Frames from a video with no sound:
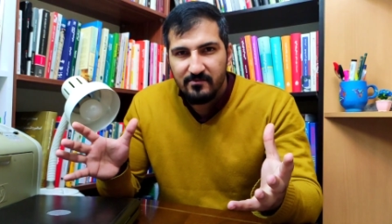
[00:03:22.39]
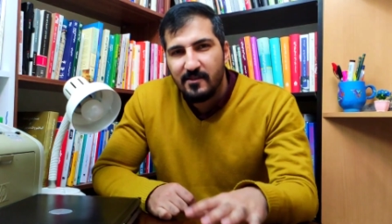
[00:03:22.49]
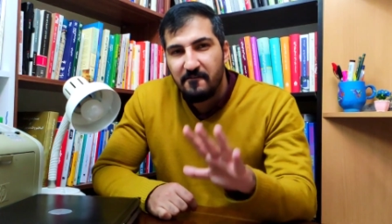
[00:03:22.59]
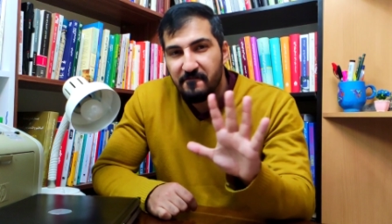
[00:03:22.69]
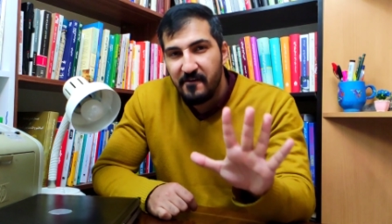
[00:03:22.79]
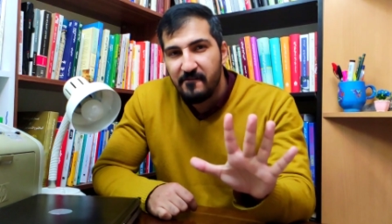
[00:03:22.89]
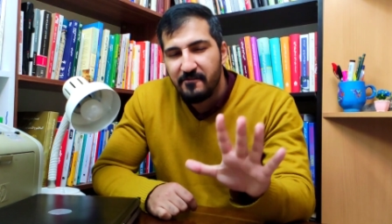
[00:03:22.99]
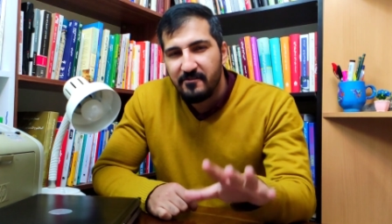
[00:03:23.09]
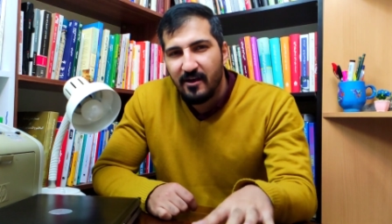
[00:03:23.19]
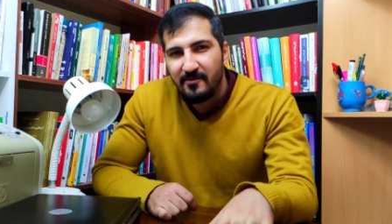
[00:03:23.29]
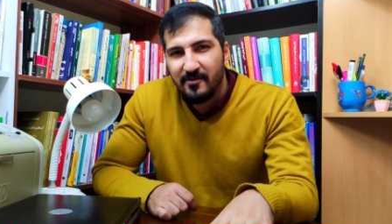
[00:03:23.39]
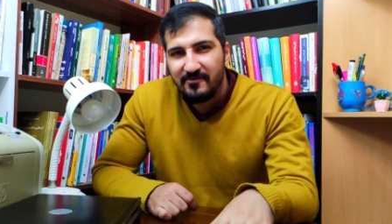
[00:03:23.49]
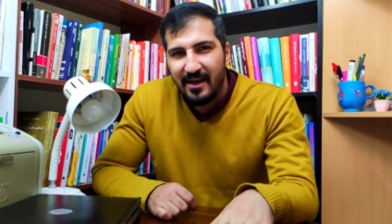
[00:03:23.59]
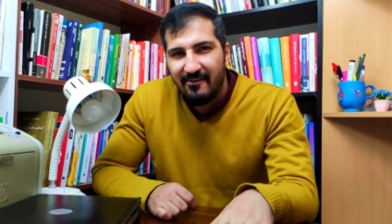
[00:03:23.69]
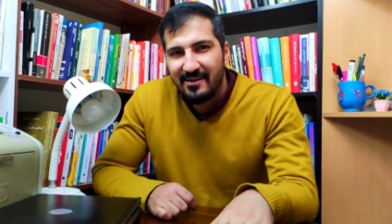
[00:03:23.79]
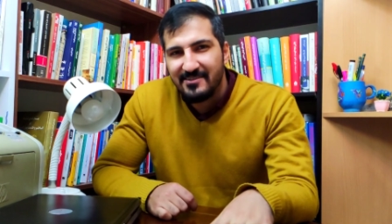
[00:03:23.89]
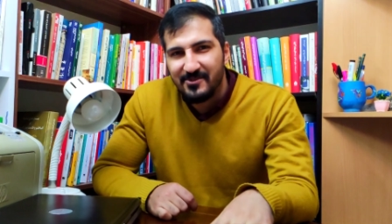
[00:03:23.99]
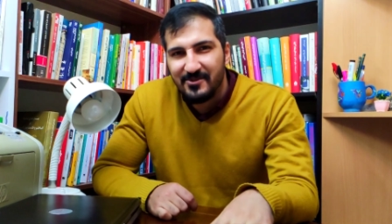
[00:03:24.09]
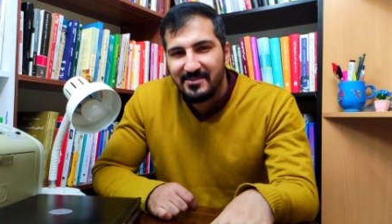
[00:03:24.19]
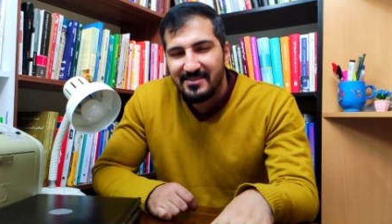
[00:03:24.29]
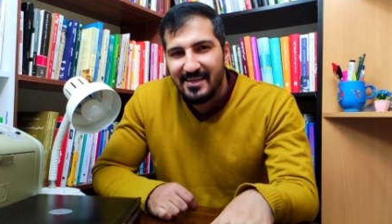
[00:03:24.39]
The fifth type of characters